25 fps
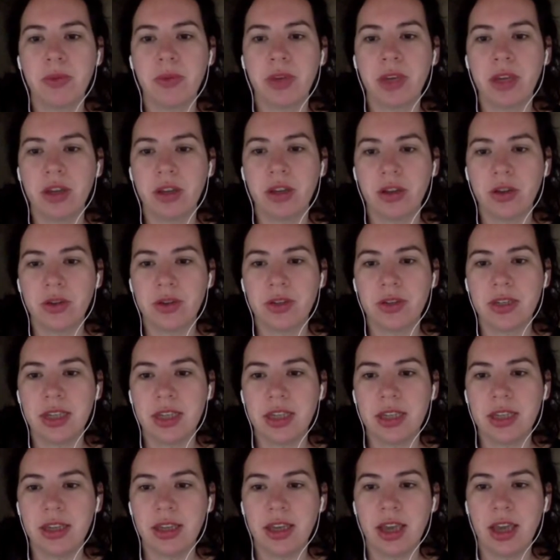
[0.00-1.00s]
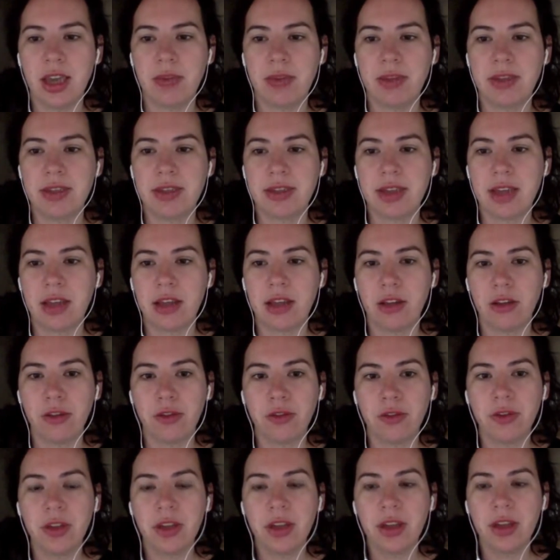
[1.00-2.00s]
where people can go see the game
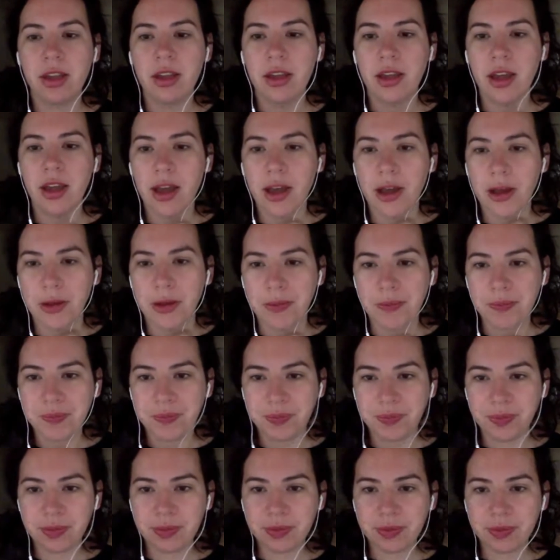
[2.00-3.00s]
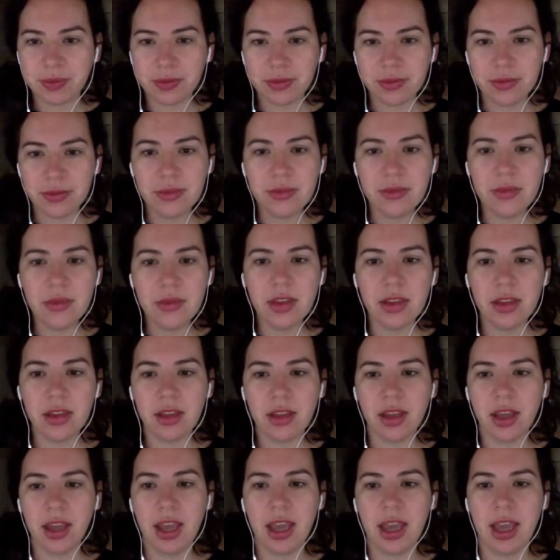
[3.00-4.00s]
itself and
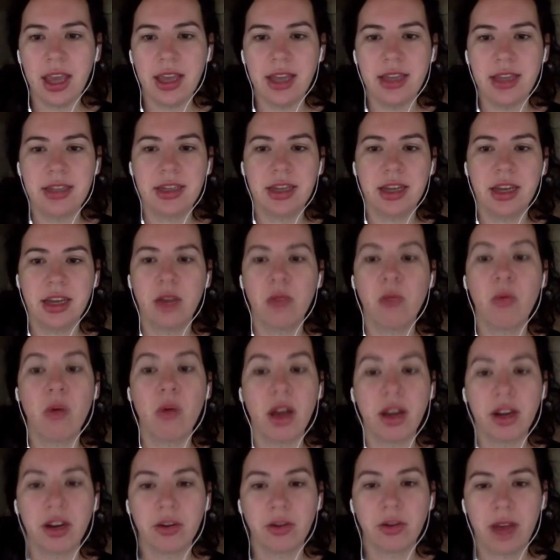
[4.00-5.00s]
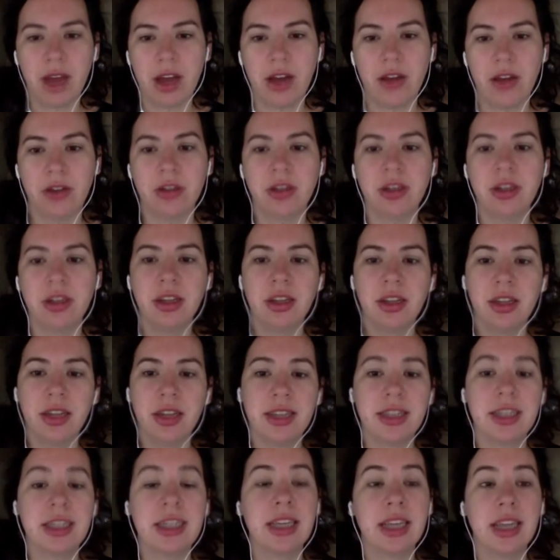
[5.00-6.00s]
walk around.
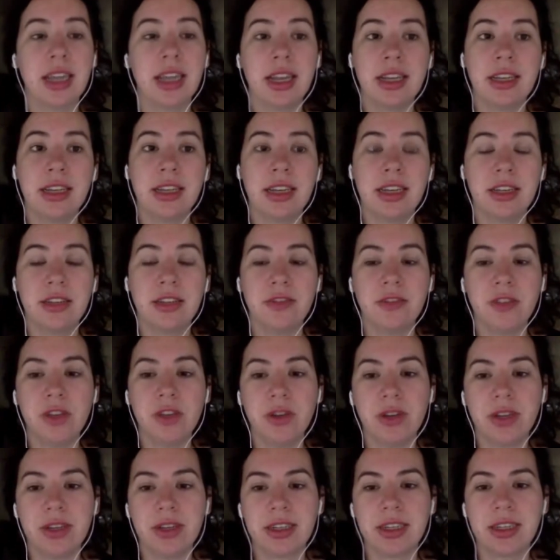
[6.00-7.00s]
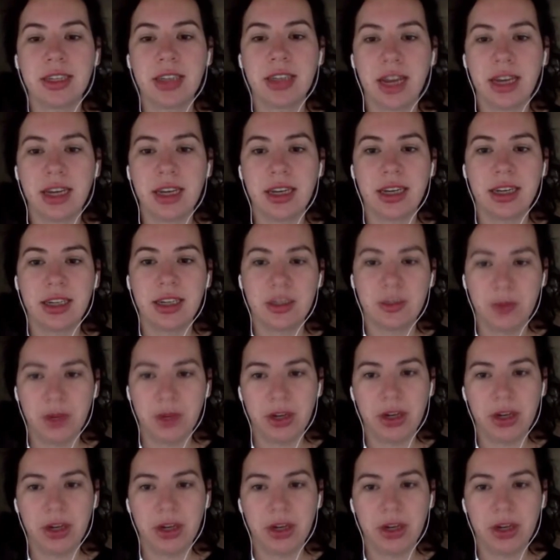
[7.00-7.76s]
It's viewed as a guided